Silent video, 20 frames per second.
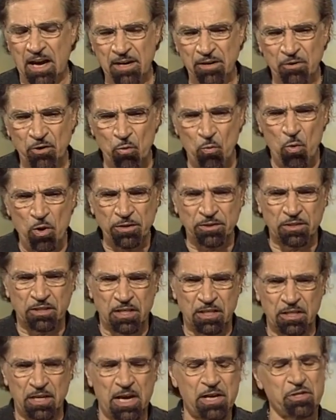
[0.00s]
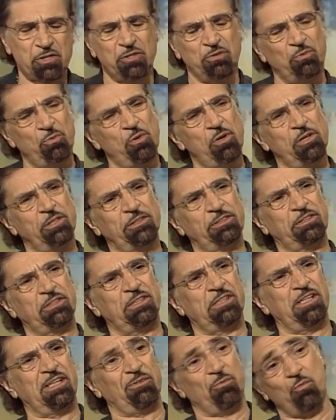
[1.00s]
don't know what the connection was
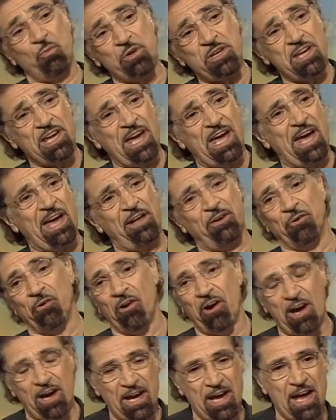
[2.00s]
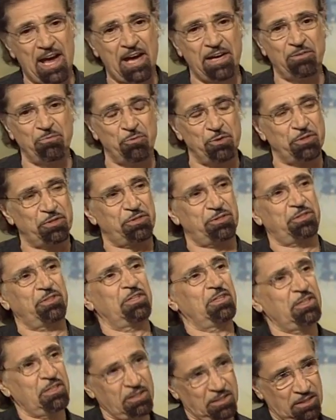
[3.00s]
that we had or I had with
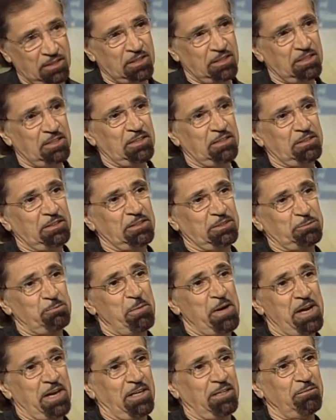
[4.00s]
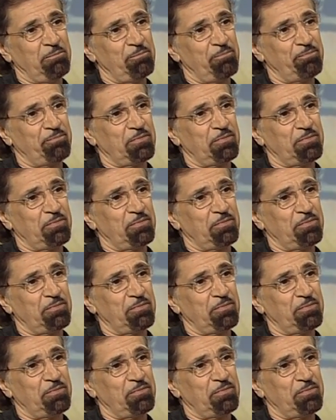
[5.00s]
this man,